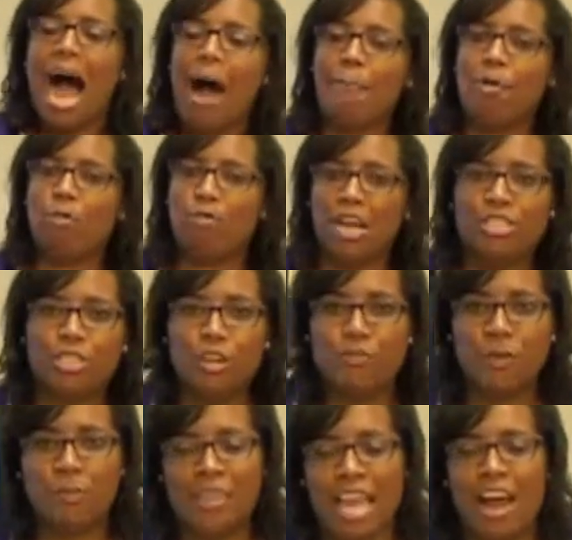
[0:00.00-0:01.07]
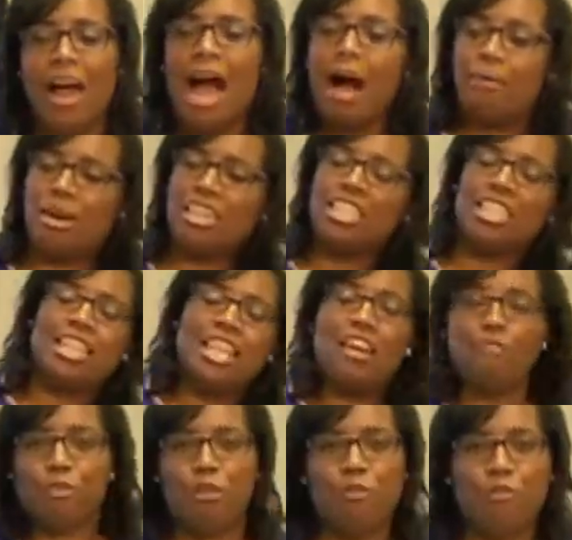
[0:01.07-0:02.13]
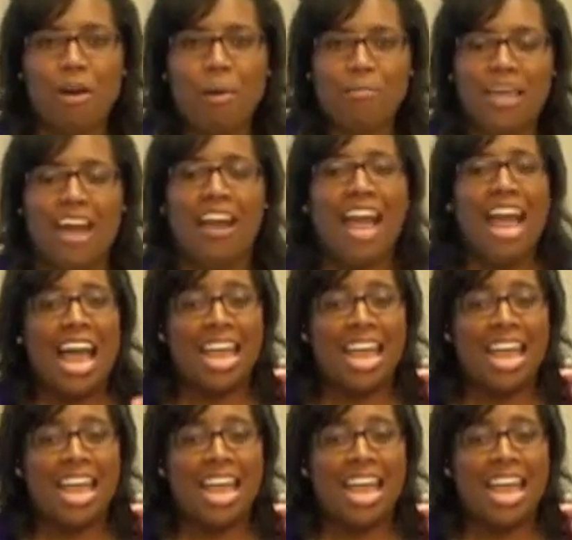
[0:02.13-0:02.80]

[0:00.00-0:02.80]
I'm going to rescue from there. I'm going to deliver you from there.